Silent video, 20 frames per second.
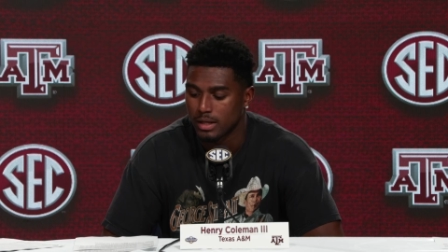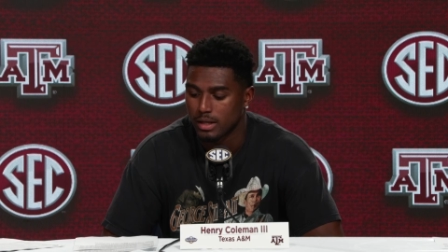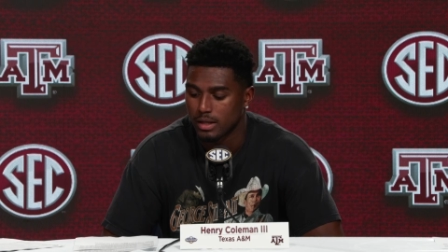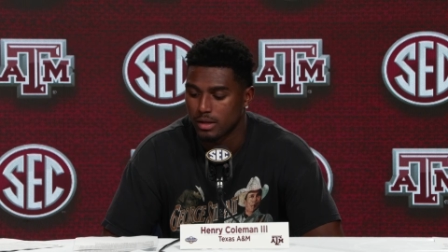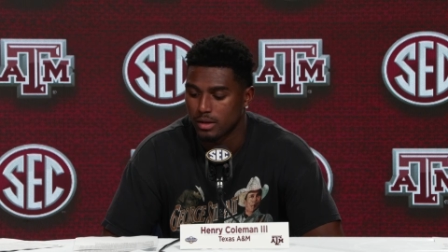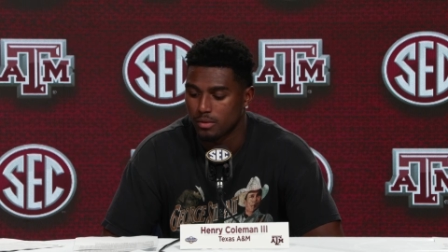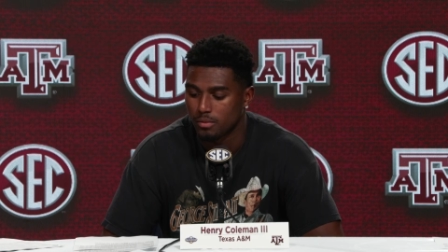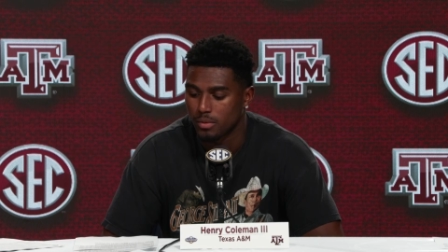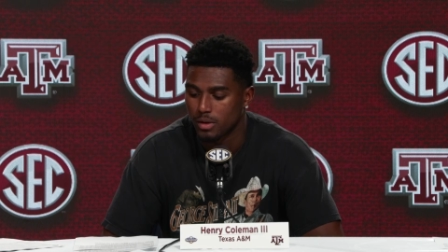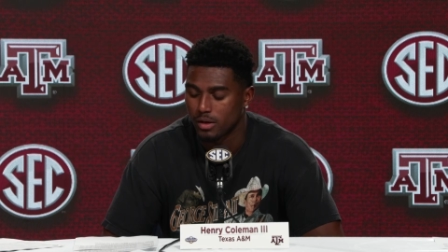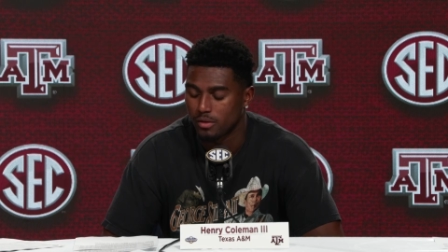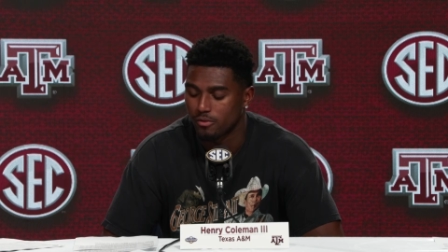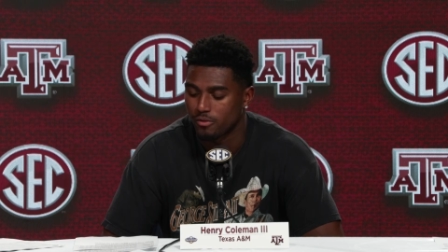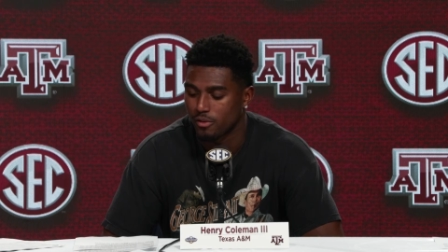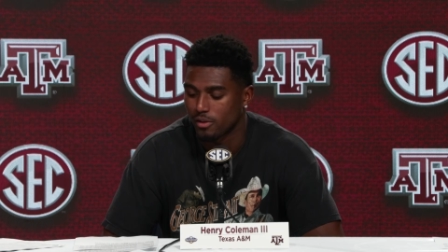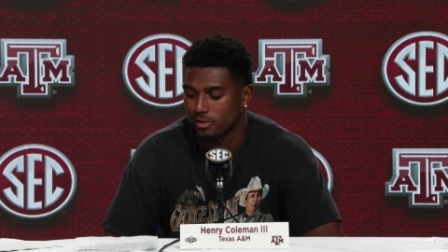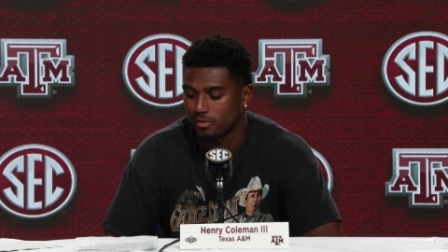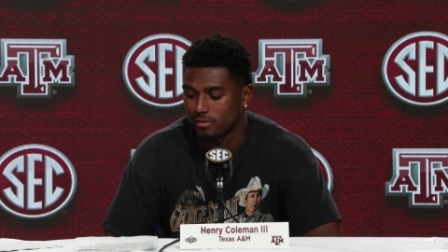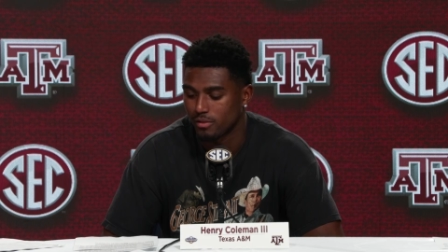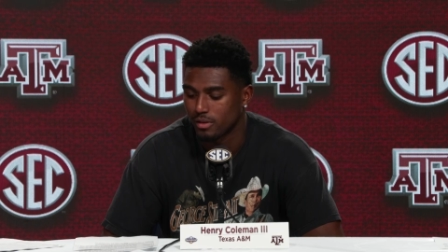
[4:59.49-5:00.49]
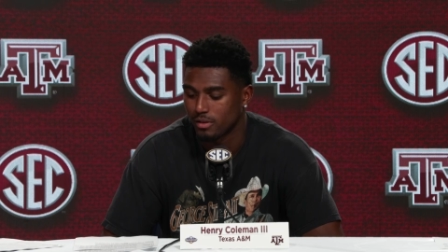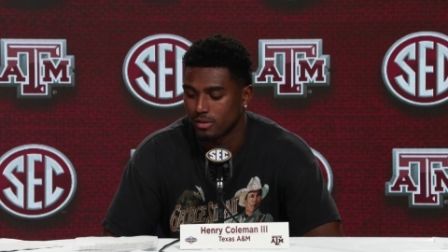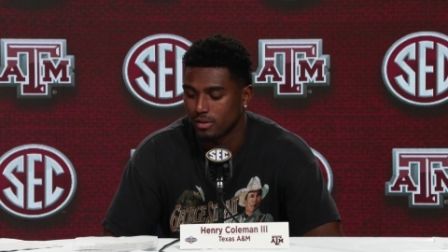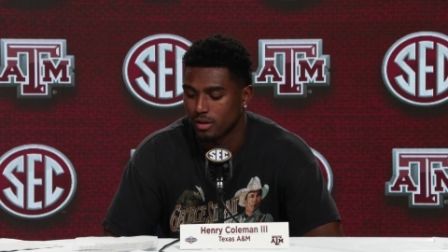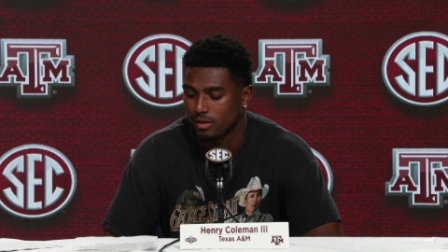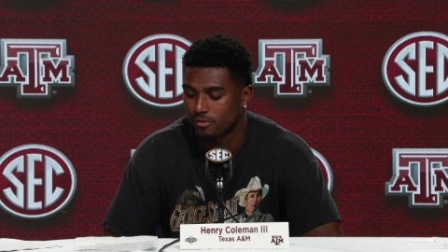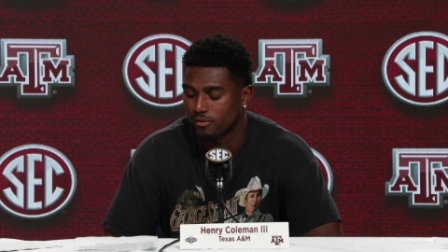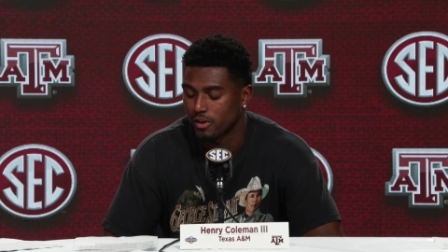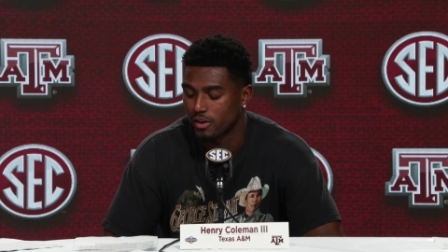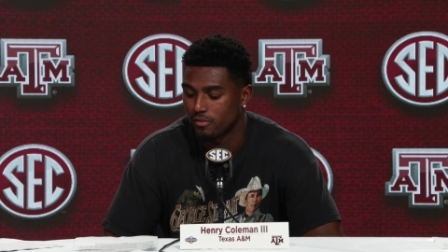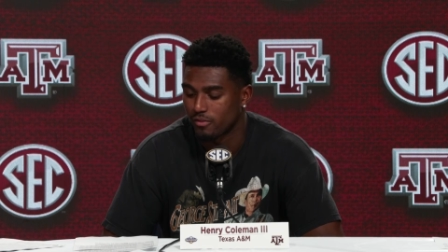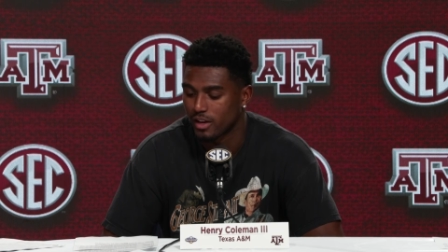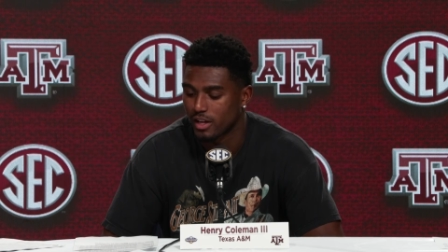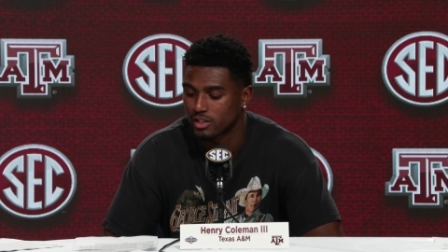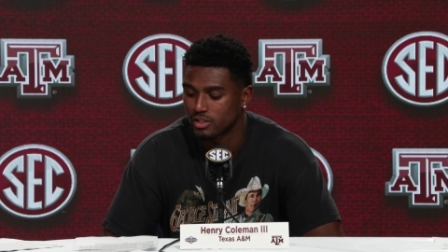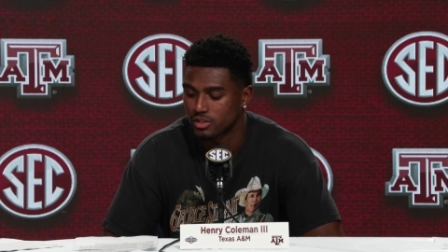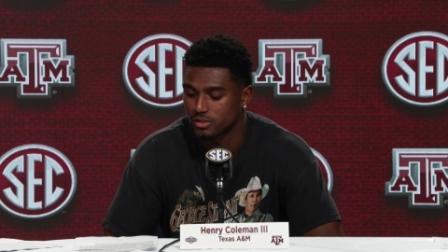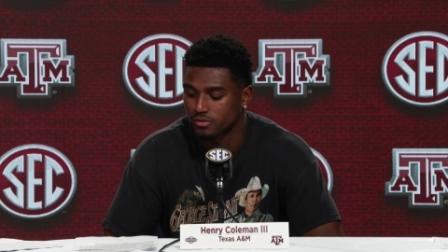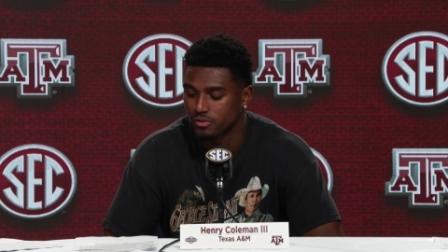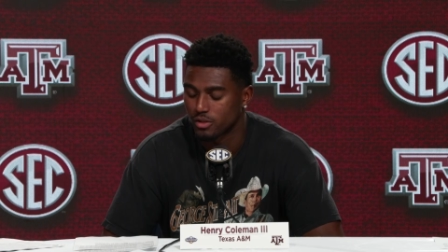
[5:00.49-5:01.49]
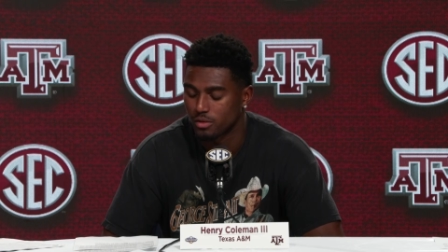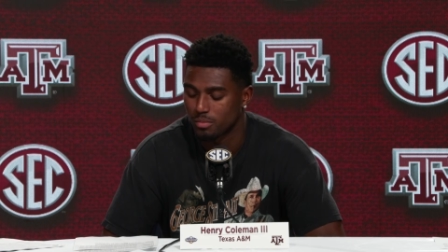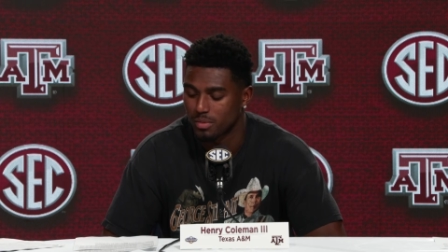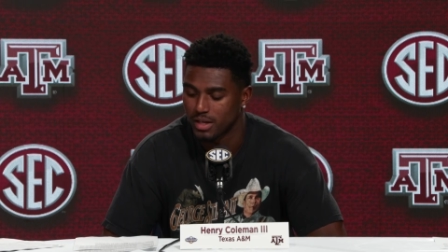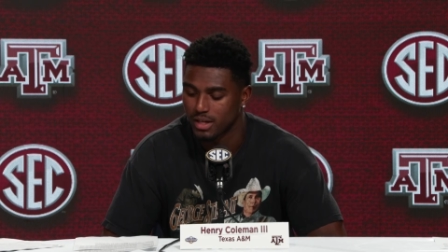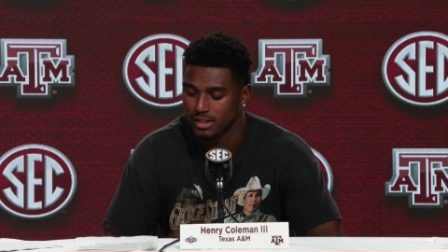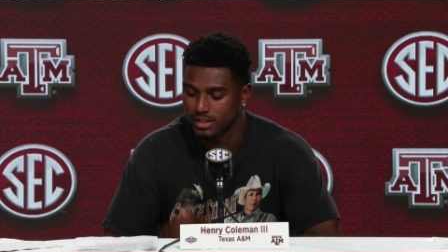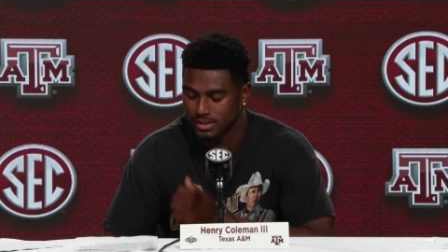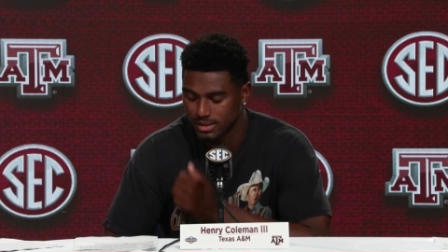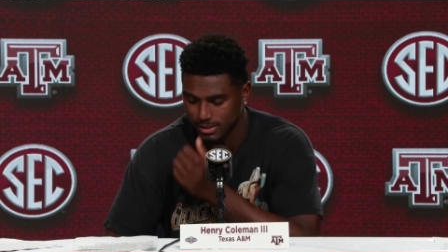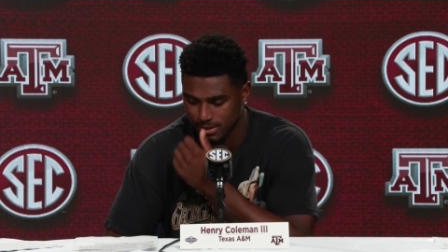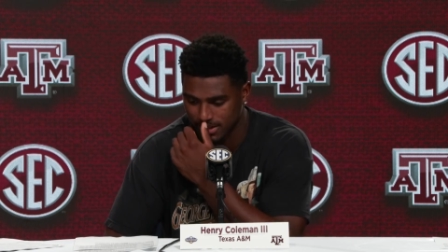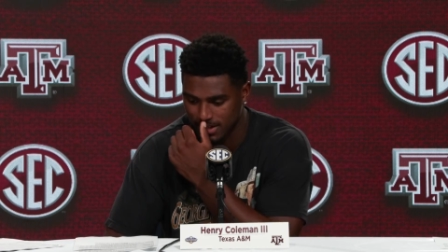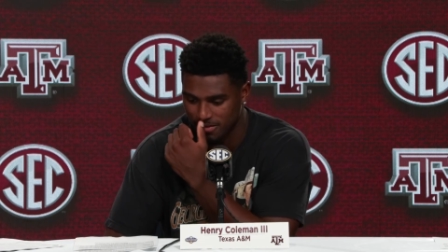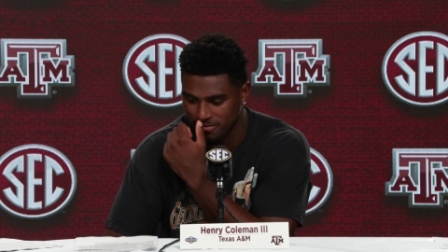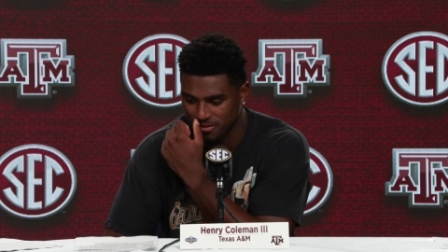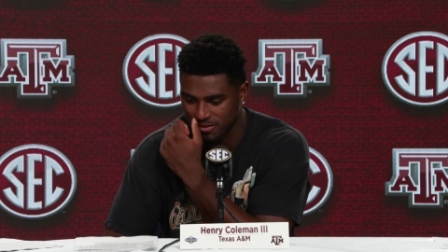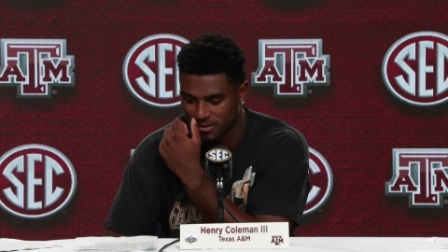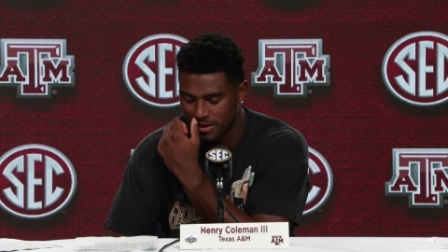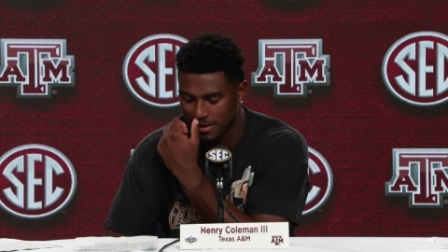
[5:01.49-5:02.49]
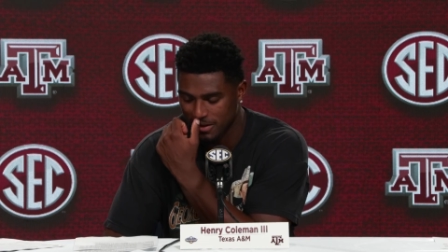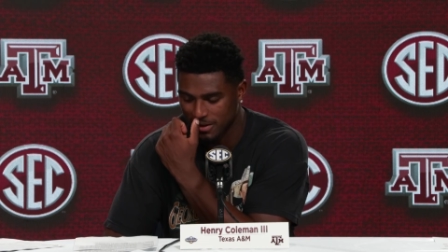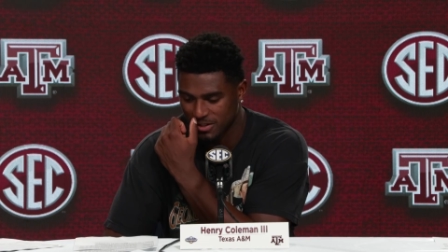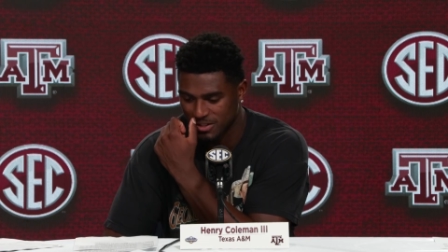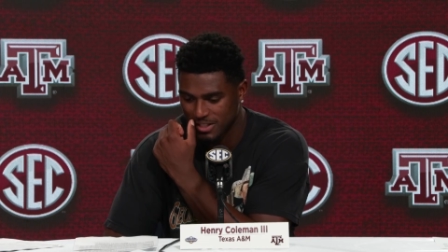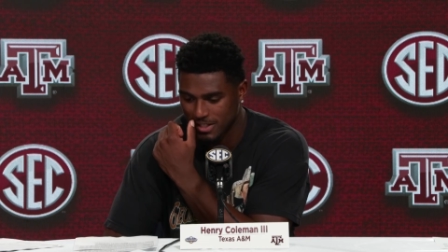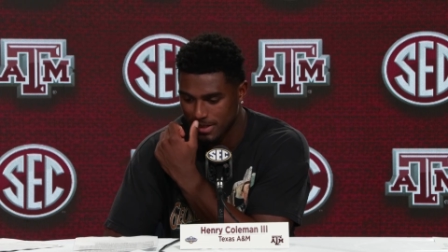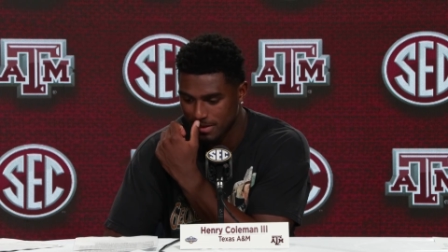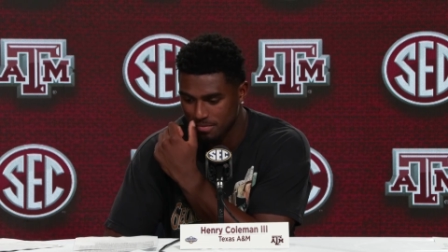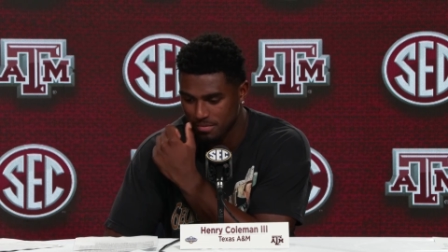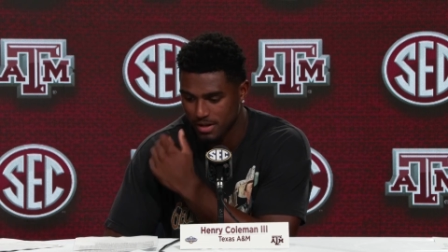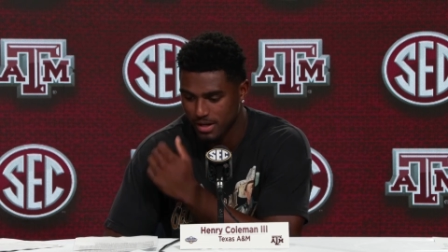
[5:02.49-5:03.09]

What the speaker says: you know, unfair advantages for the bigs and stuff on the other team.